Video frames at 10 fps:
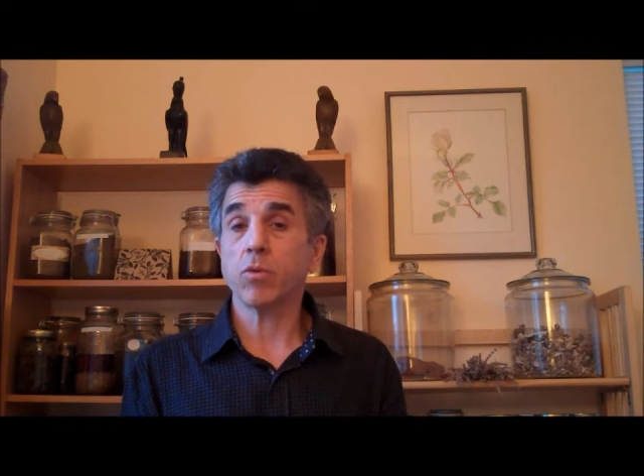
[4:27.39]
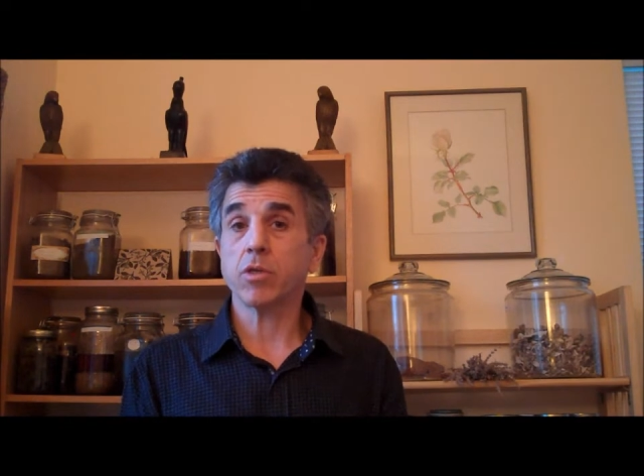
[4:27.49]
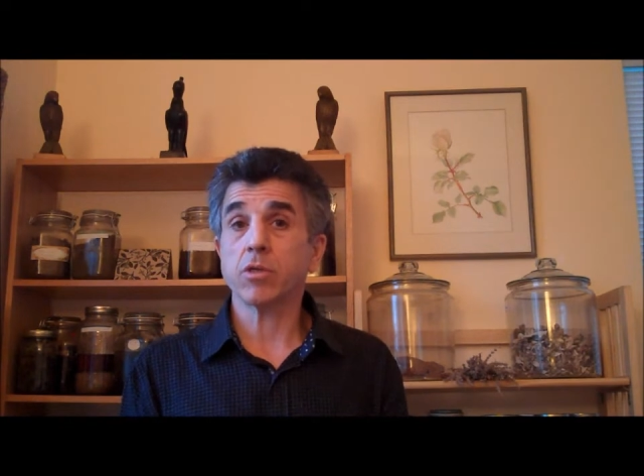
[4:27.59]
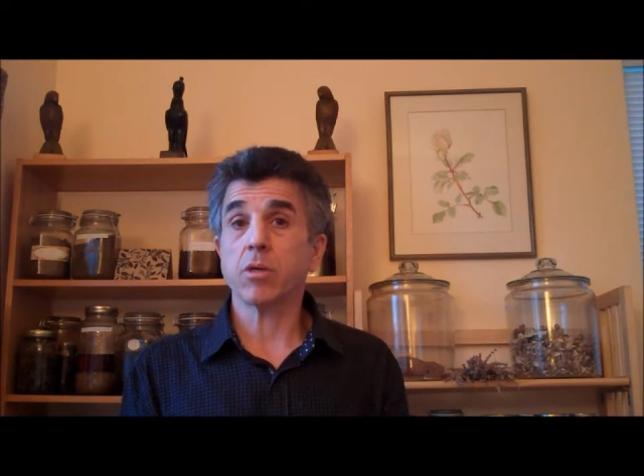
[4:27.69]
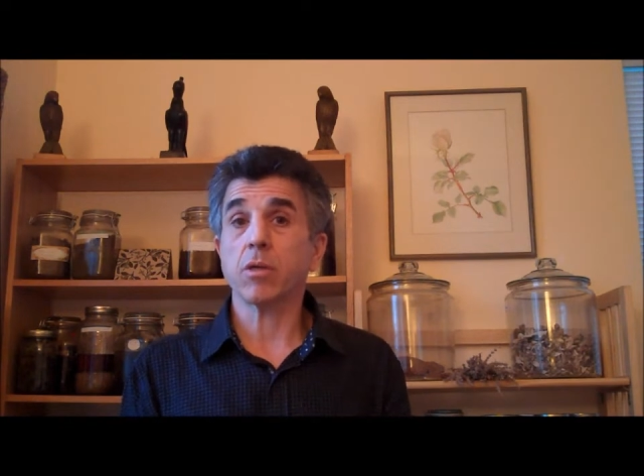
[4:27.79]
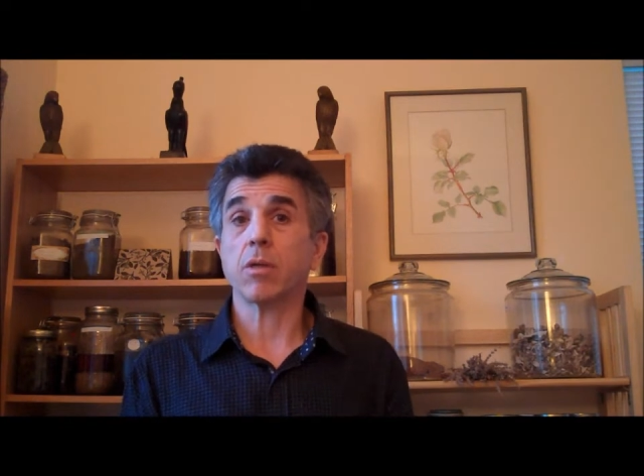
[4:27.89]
which is an